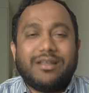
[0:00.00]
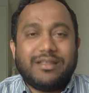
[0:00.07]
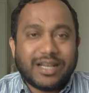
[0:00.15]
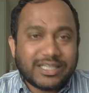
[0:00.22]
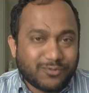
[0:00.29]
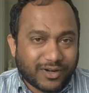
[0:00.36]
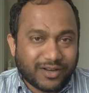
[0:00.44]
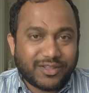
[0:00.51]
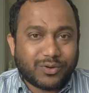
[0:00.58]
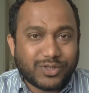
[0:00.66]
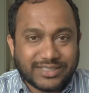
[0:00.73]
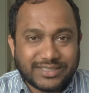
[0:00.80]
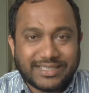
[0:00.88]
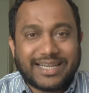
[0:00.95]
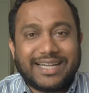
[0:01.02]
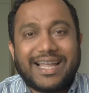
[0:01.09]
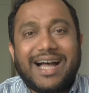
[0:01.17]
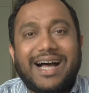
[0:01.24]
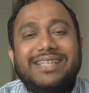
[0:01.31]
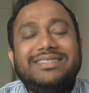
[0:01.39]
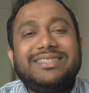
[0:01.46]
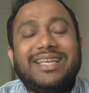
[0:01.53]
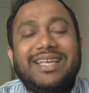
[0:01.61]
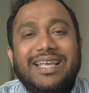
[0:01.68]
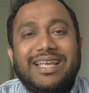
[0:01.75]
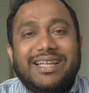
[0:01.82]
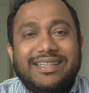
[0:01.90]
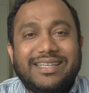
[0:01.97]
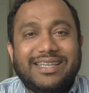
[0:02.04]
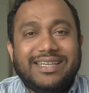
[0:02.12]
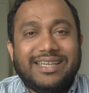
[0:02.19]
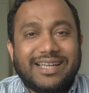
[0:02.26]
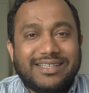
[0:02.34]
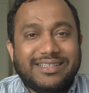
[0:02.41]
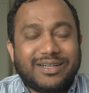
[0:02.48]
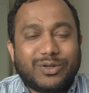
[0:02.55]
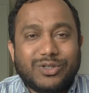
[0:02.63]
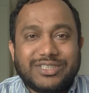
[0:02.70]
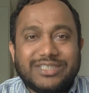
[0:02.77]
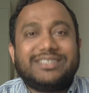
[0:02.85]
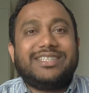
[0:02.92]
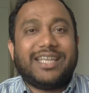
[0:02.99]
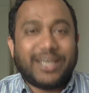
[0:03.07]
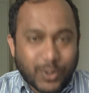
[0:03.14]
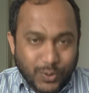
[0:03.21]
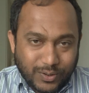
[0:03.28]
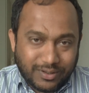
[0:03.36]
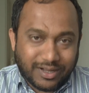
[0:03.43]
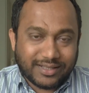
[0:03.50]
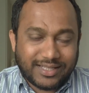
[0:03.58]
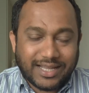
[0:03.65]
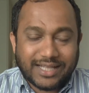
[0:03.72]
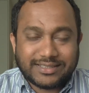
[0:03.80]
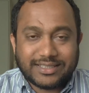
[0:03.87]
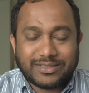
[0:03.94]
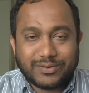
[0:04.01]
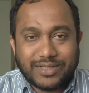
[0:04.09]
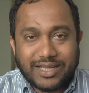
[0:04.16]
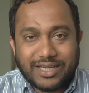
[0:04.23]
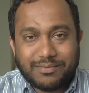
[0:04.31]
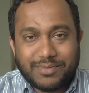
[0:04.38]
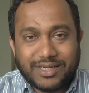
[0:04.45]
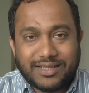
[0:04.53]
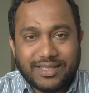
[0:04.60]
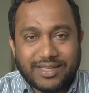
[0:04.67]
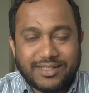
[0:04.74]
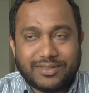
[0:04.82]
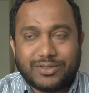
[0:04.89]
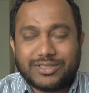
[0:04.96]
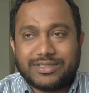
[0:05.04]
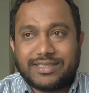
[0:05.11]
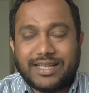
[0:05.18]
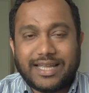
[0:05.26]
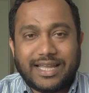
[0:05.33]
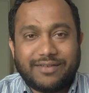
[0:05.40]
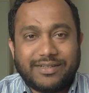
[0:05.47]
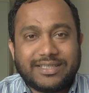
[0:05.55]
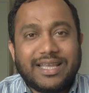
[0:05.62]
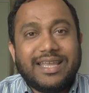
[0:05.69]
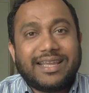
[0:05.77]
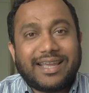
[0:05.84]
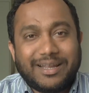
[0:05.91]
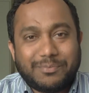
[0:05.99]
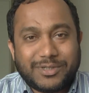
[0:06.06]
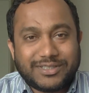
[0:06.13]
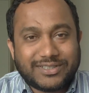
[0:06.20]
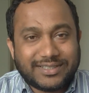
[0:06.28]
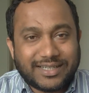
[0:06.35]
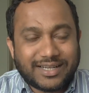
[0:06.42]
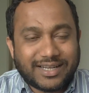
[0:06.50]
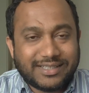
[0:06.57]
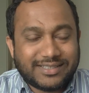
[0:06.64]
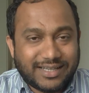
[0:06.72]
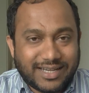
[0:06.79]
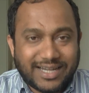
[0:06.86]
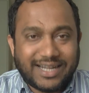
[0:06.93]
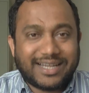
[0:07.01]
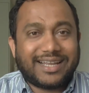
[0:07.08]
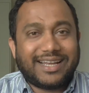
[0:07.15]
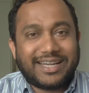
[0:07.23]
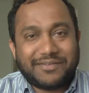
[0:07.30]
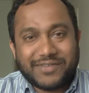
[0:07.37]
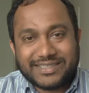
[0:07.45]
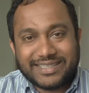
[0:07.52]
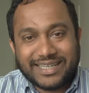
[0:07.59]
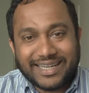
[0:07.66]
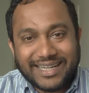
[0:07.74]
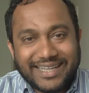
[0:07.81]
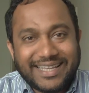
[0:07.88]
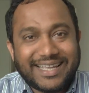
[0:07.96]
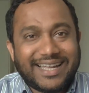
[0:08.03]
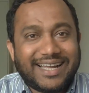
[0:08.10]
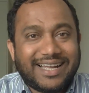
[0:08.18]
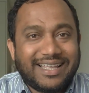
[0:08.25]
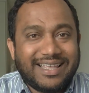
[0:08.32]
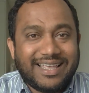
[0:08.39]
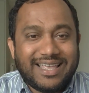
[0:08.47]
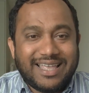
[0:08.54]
That's one of the questions I get asked. The other questions, they know the answer to that, but the other questions they have is: can I purchase agricultural land? Can I invest in India?